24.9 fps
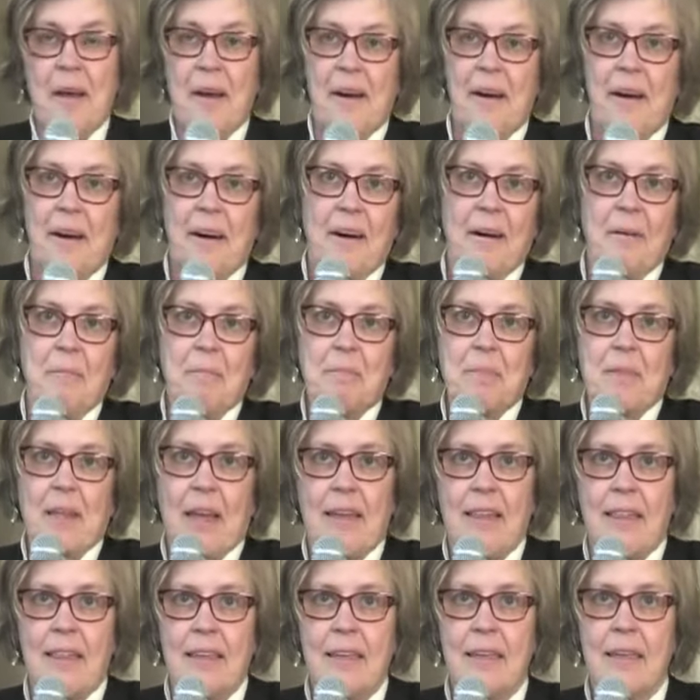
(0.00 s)

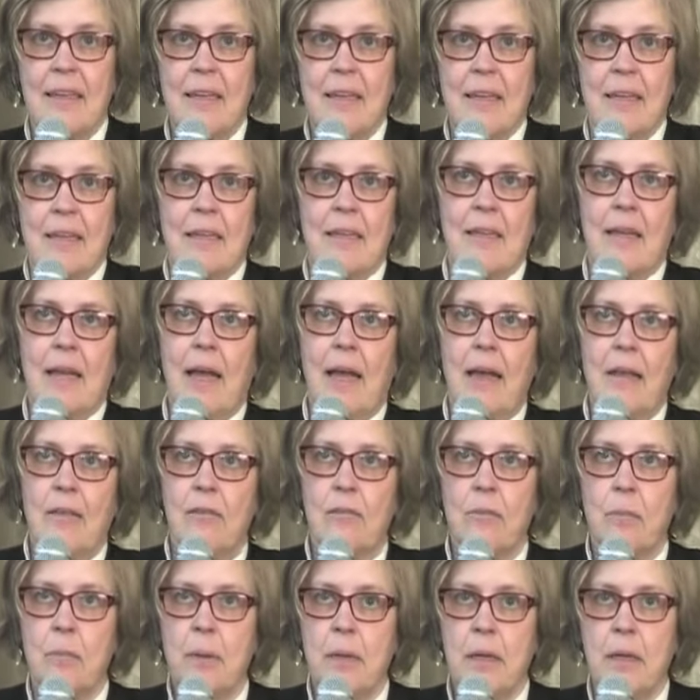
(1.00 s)
I think it
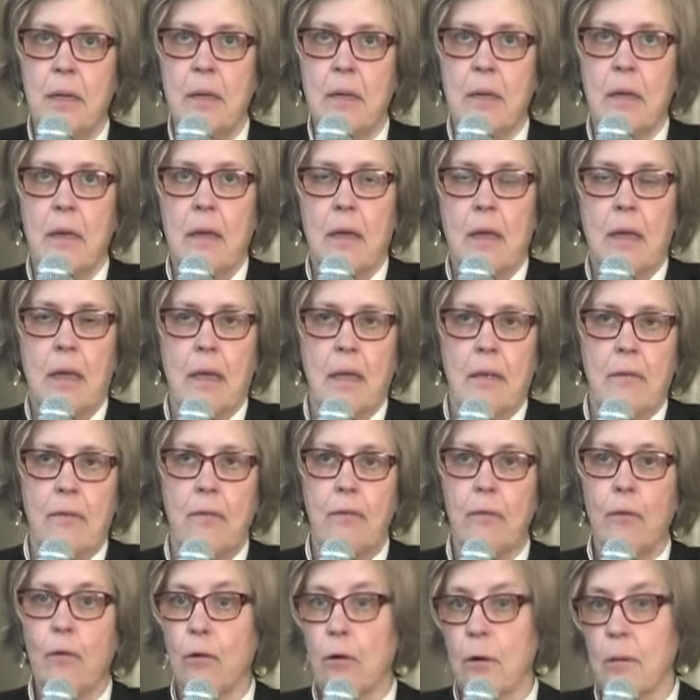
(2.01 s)
has been a
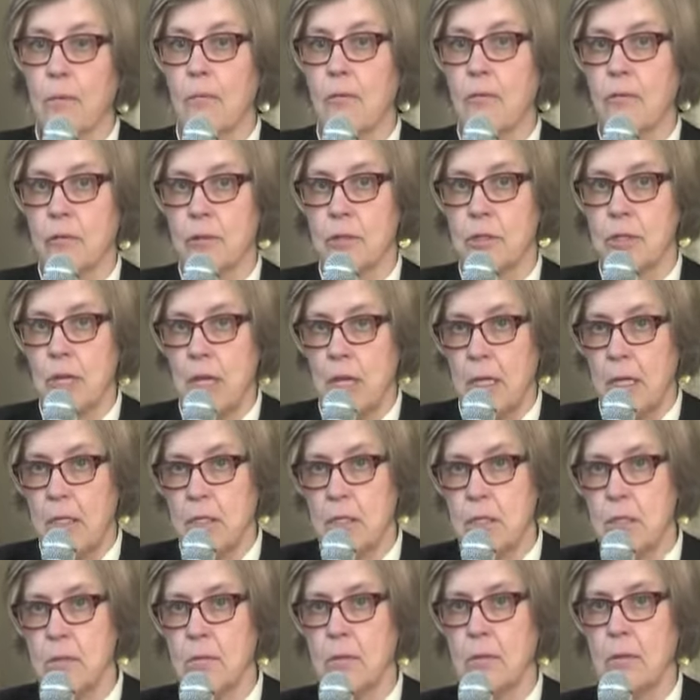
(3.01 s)
forum for
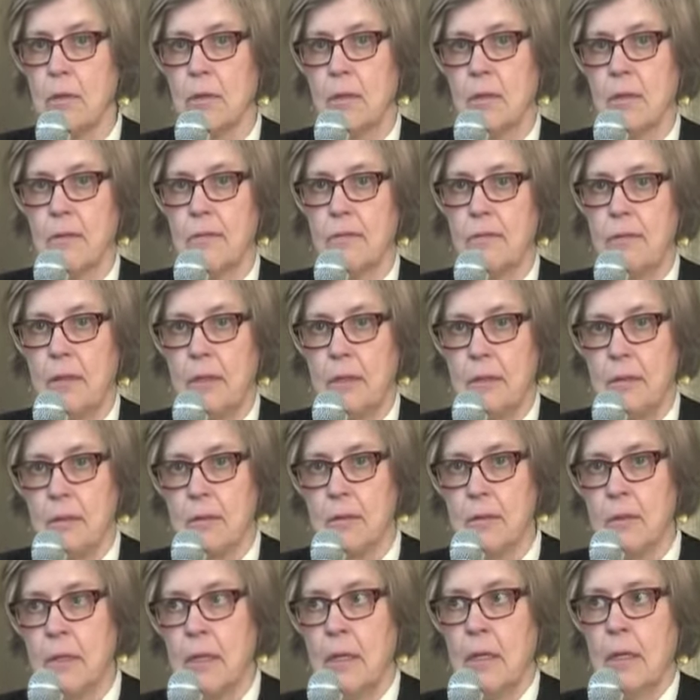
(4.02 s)
change within the
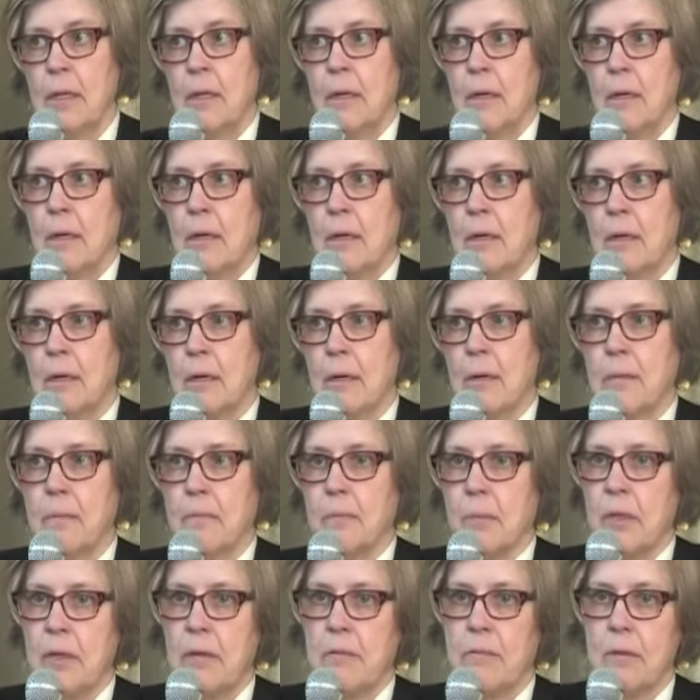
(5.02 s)
field,
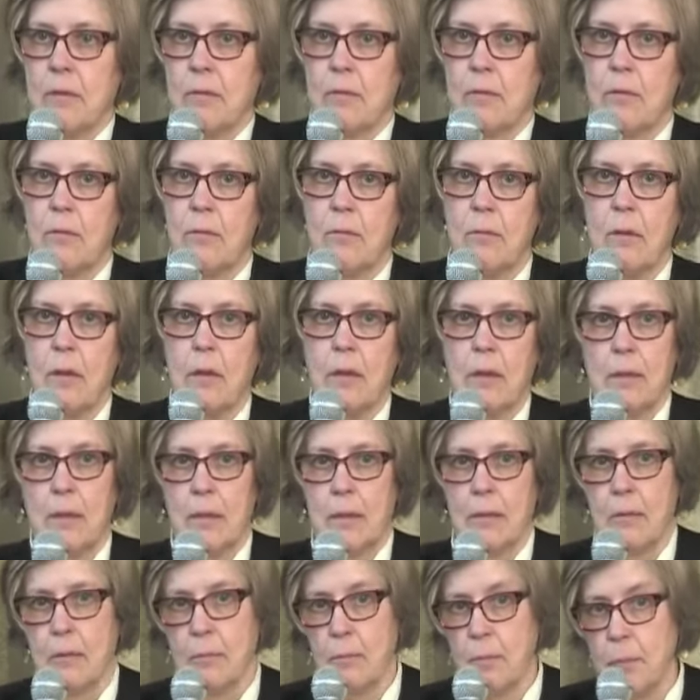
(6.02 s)
even I
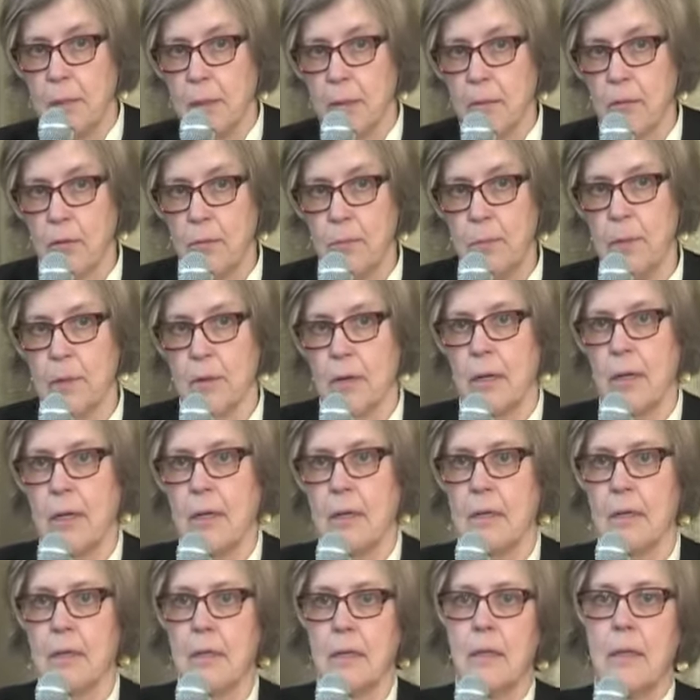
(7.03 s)
think with Bill
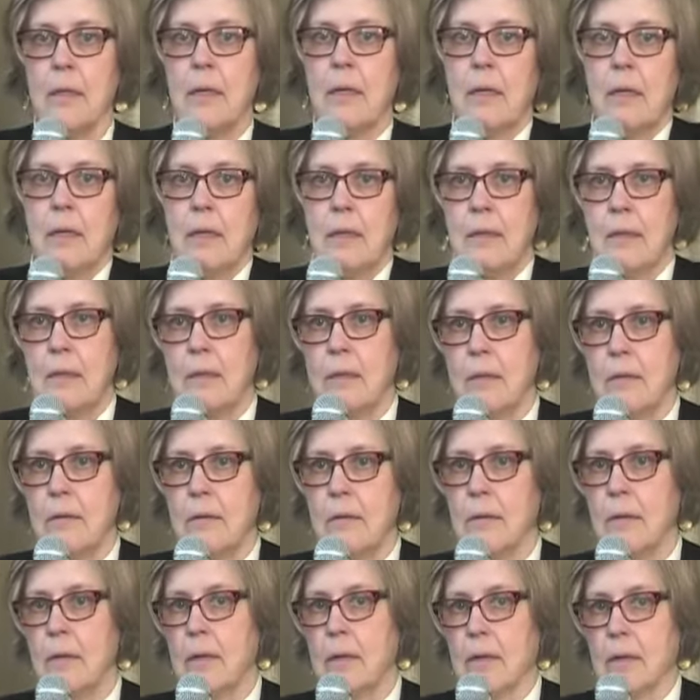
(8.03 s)
spearheading
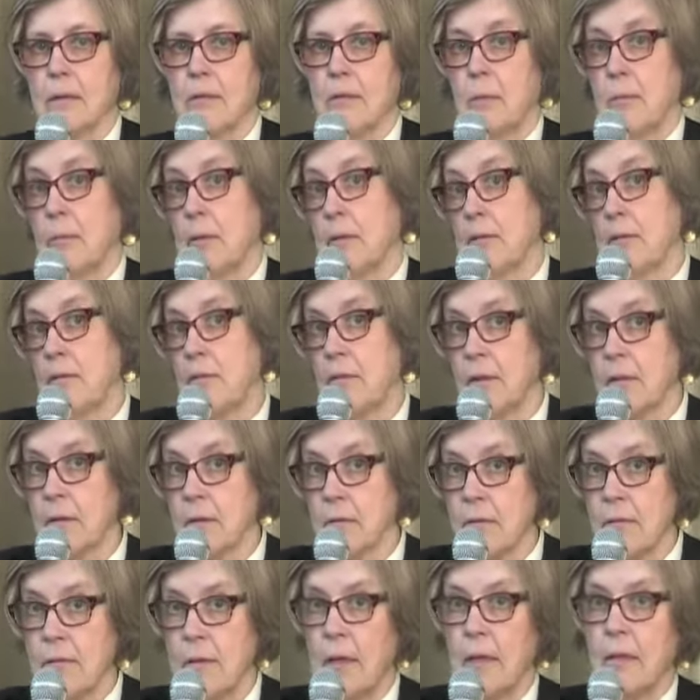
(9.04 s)
some of the
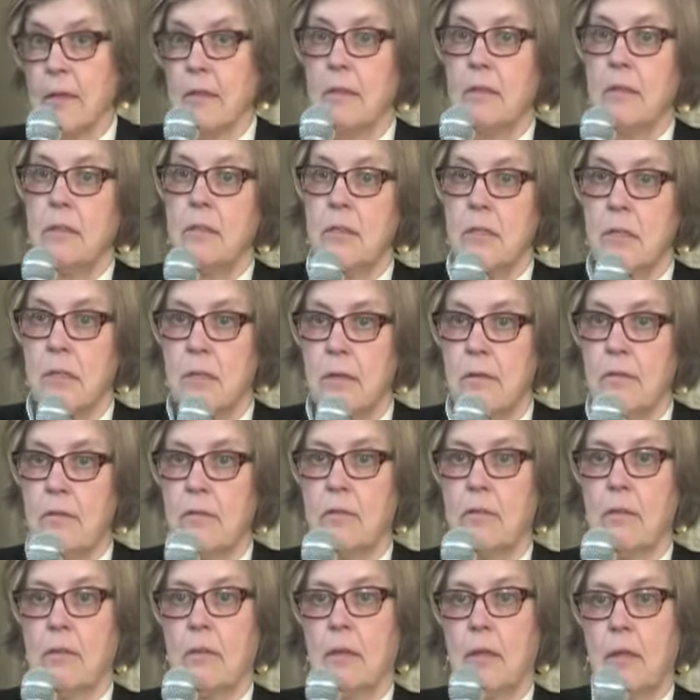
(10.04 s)
sickle cell
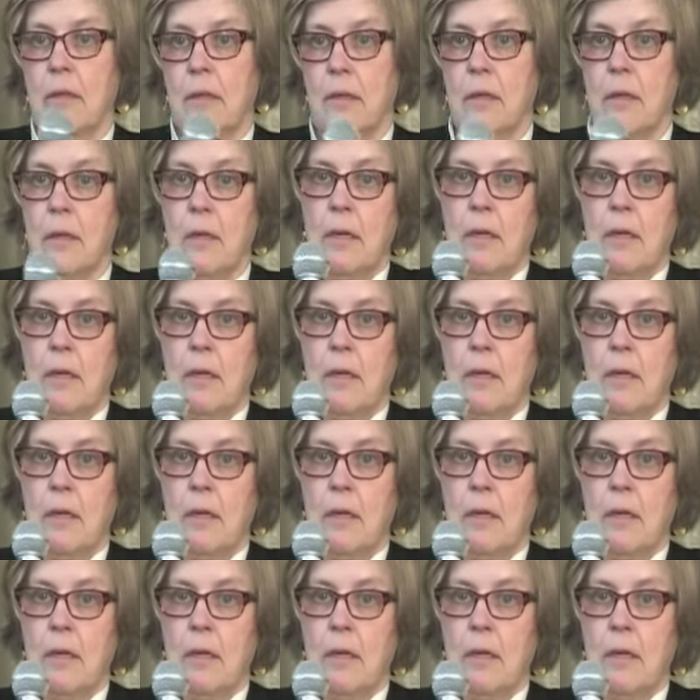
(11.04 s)
initiatives in the